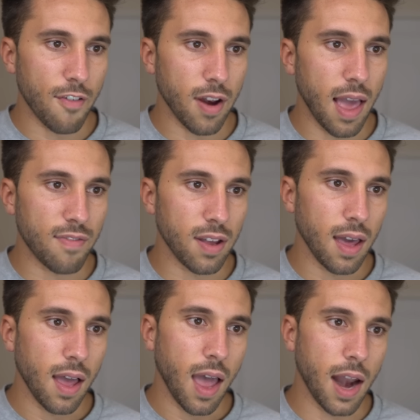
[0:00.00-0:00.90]
Every
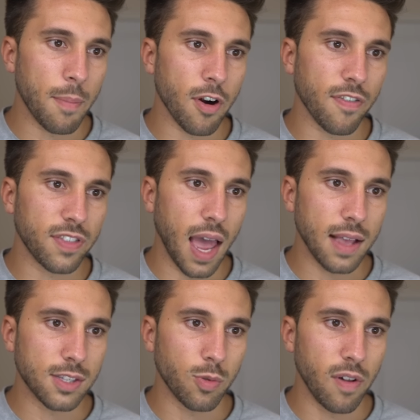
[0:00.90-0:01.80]
level, a number of
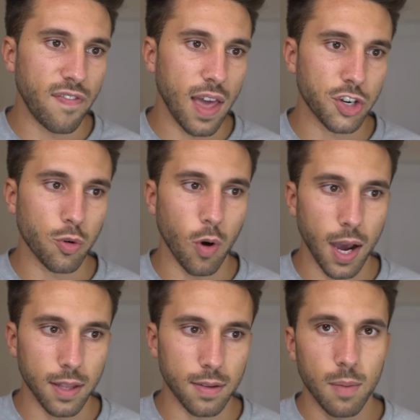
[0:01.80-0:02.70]
tiles will flash
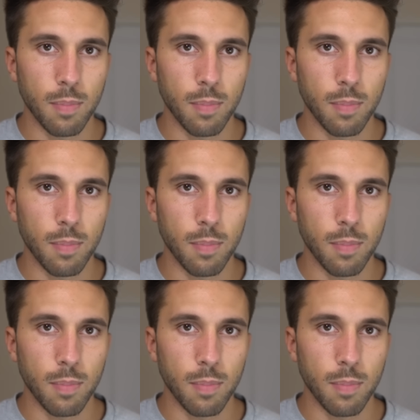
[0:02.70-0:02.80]
white.